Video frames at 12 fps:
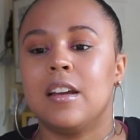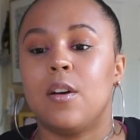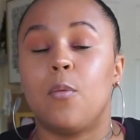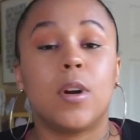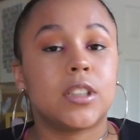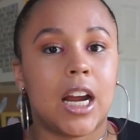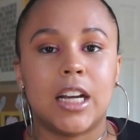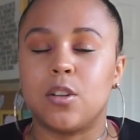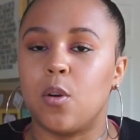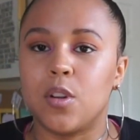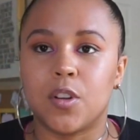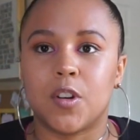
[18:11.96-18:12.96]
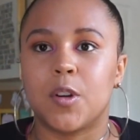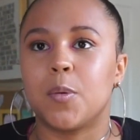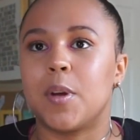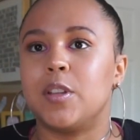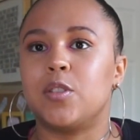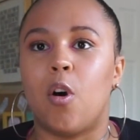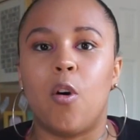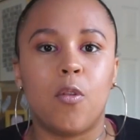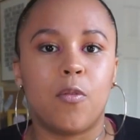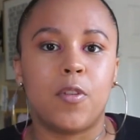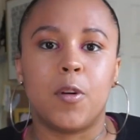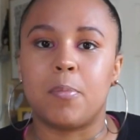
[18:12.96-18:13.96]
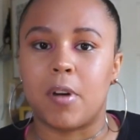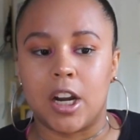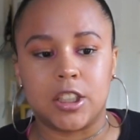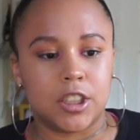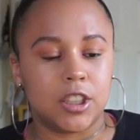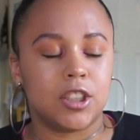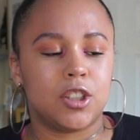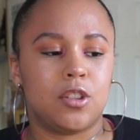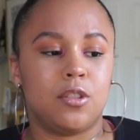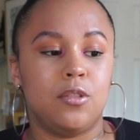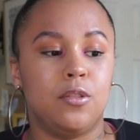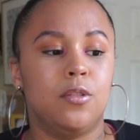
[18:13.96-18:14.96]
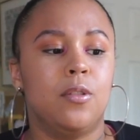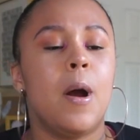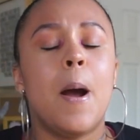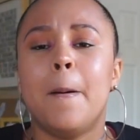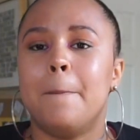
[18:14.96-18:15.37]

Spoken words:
which I totally agree with, don't feel pressured to